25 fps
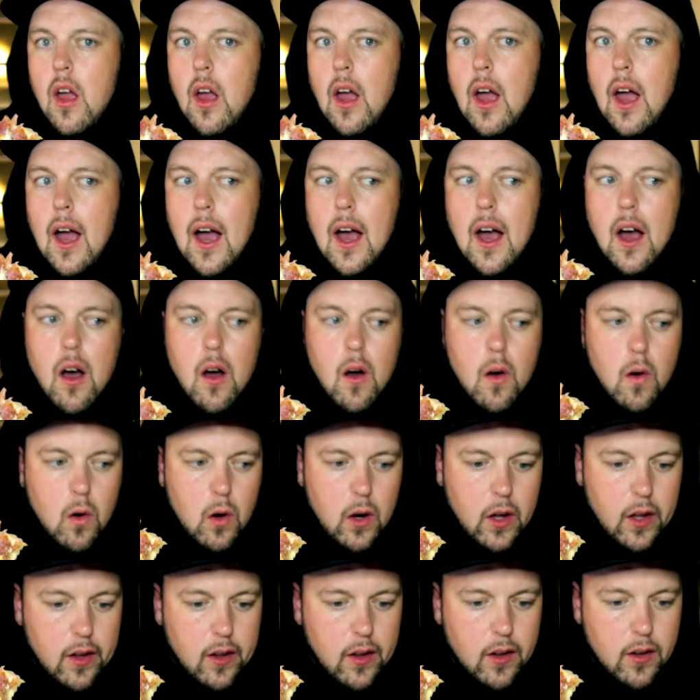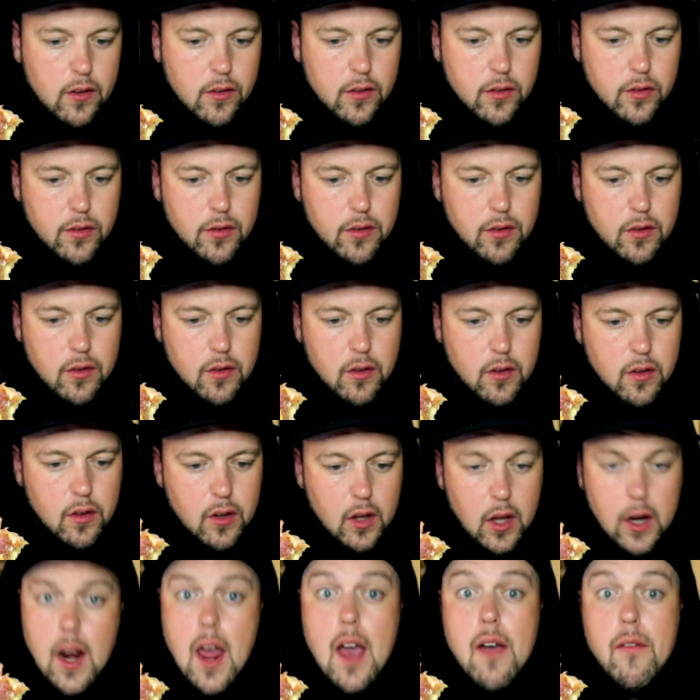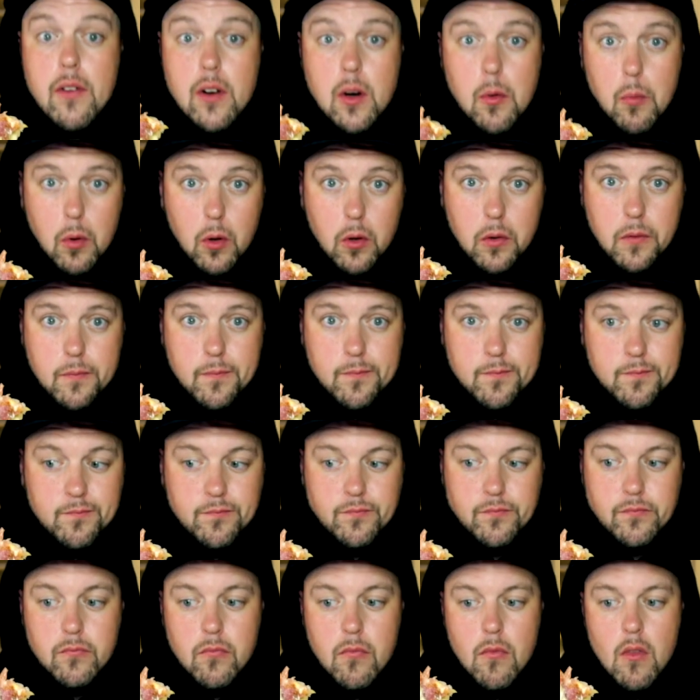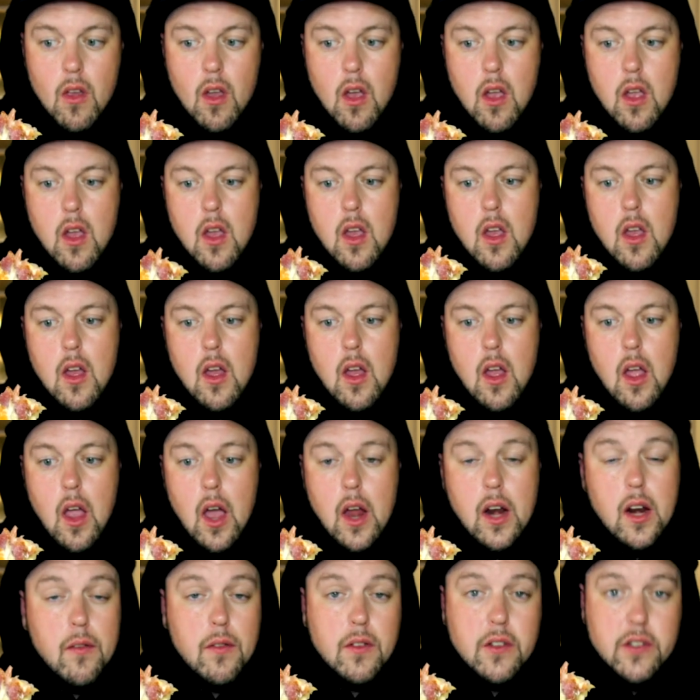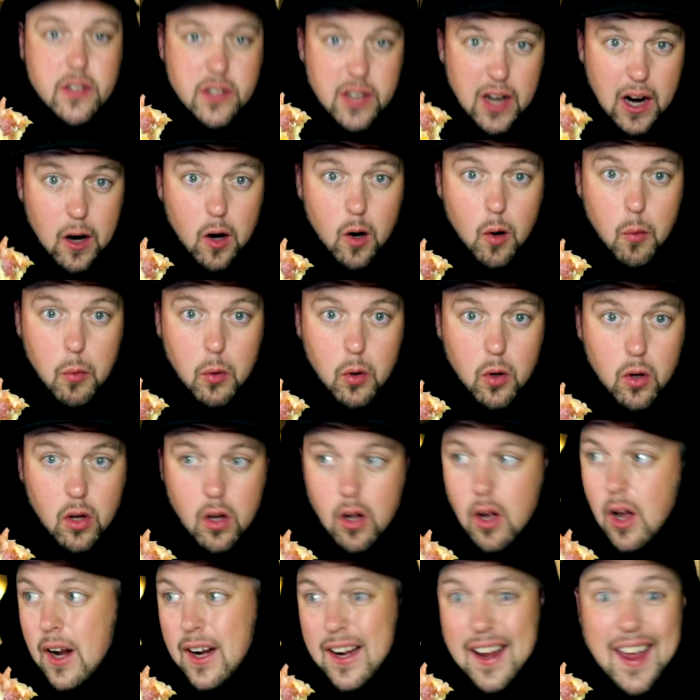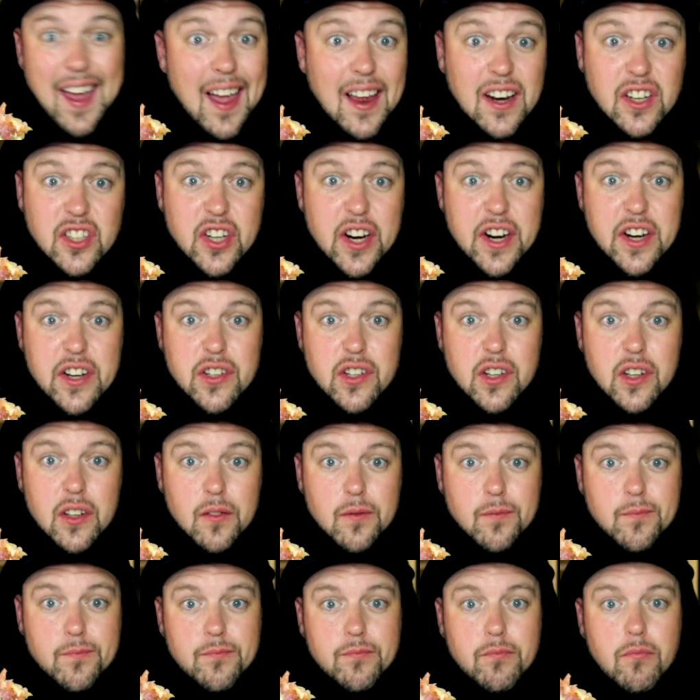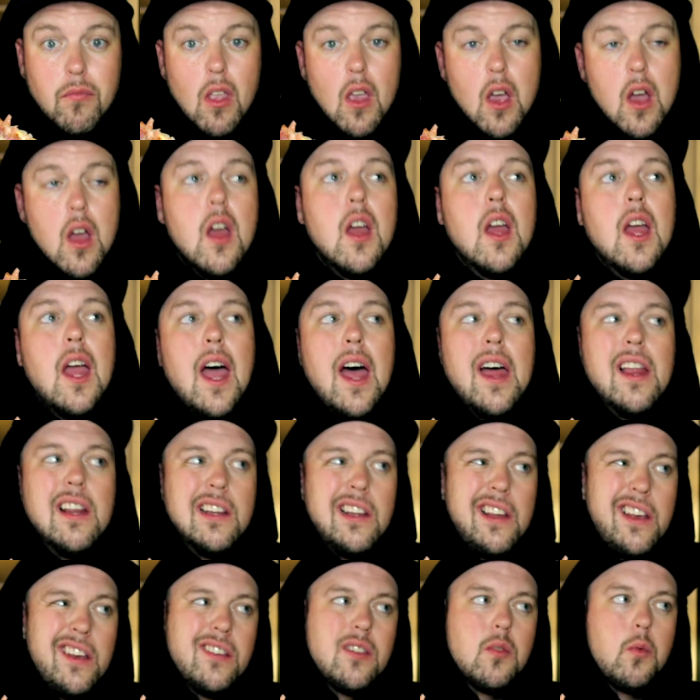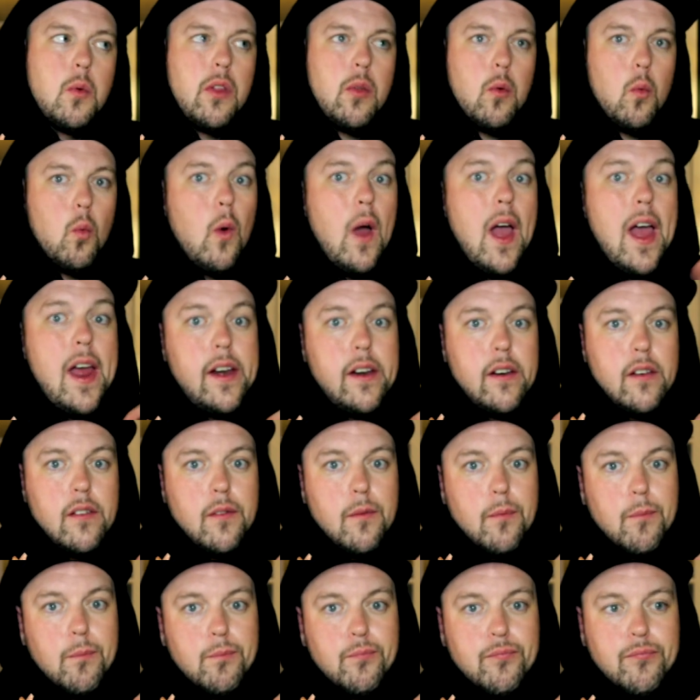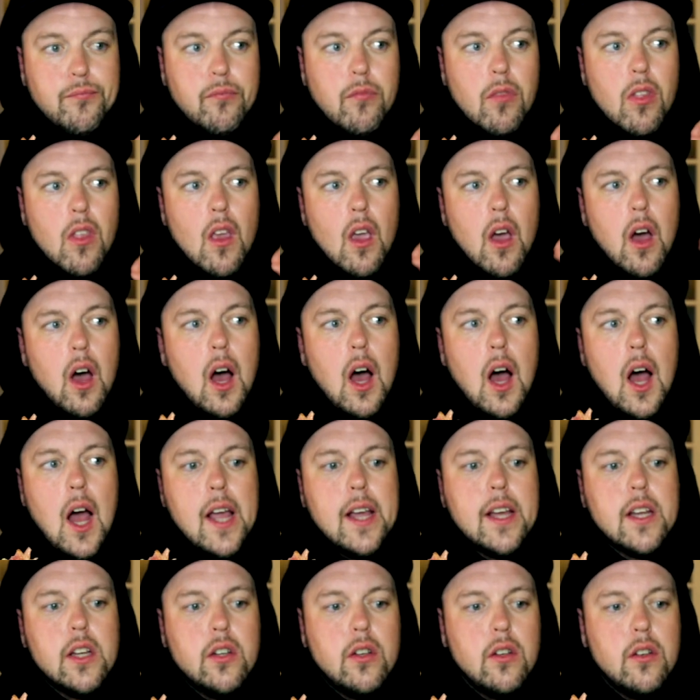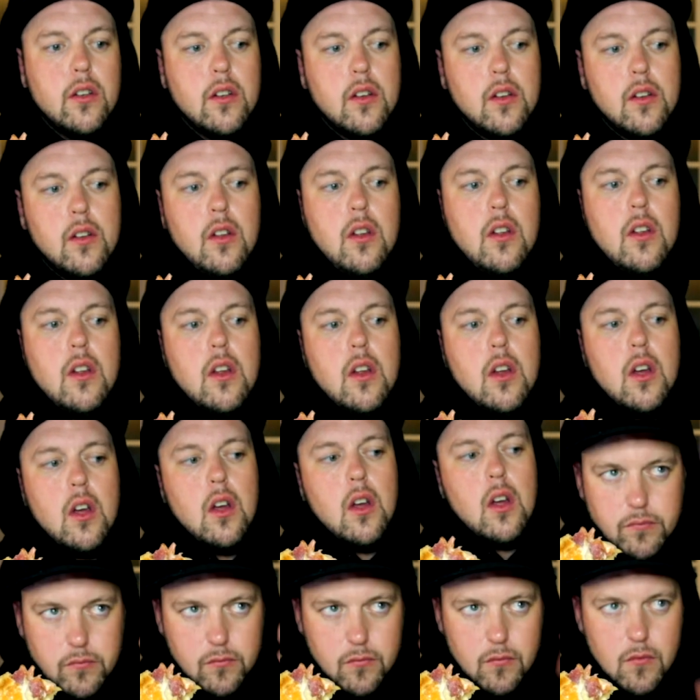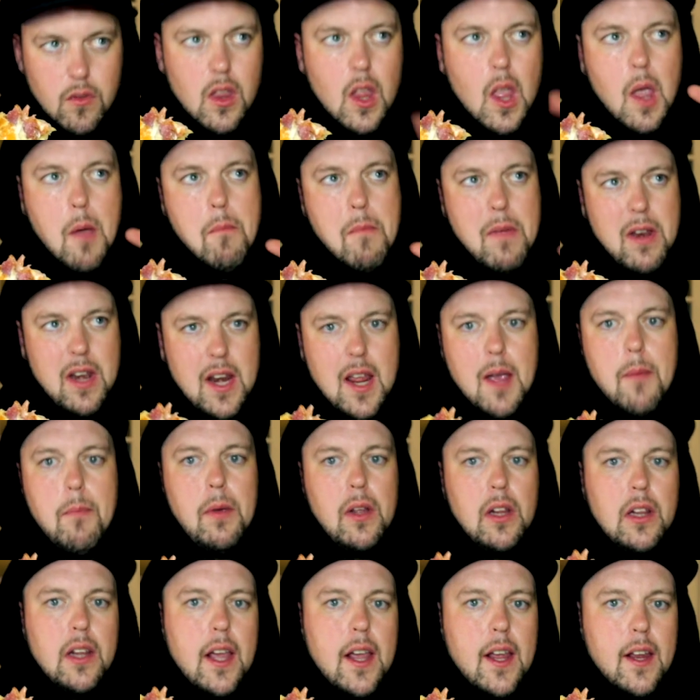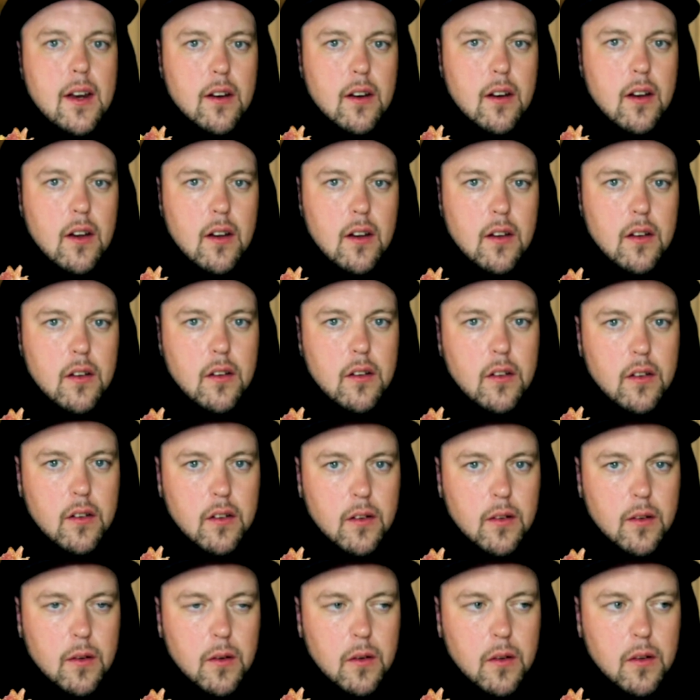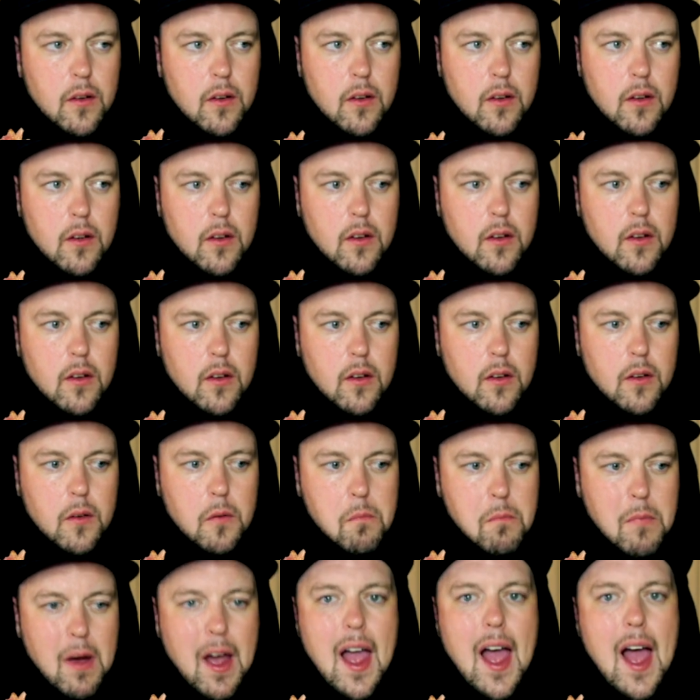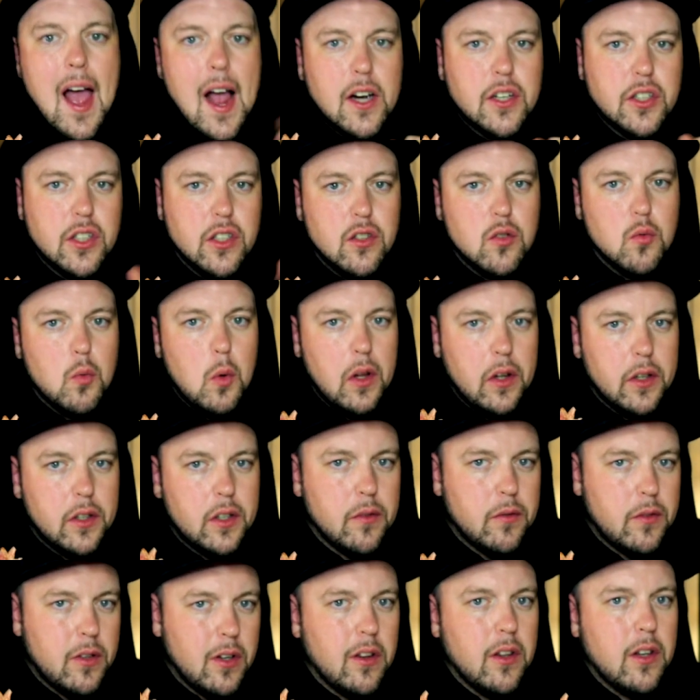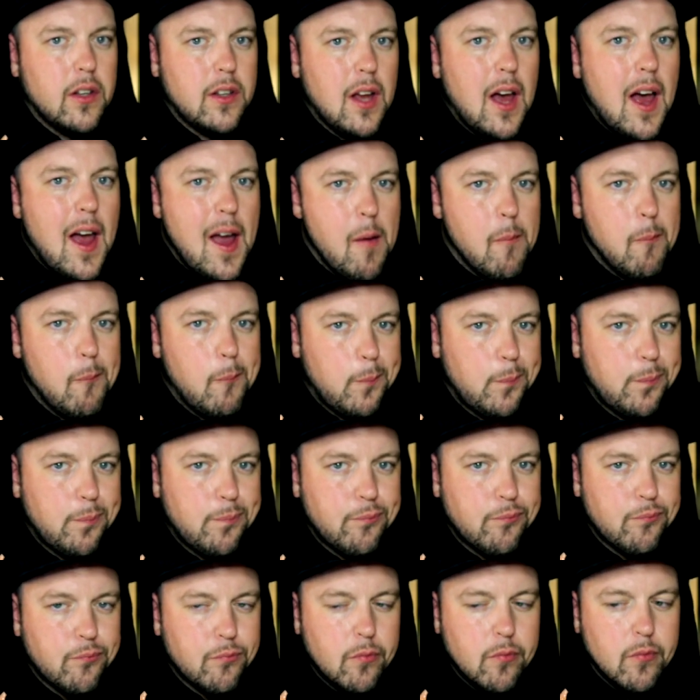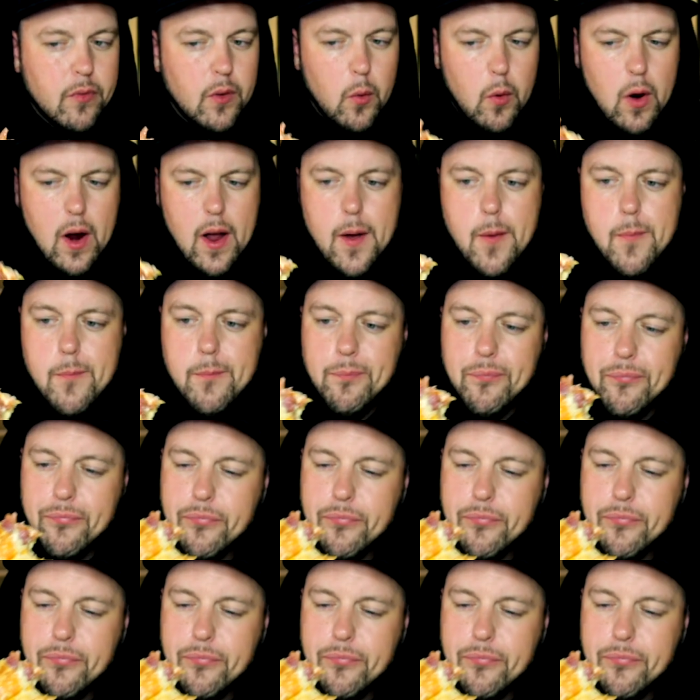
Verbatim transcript: How is inevitable. And if it's terrible, I can't change it. At least with when, I can manipulate my actions relative to the time, right?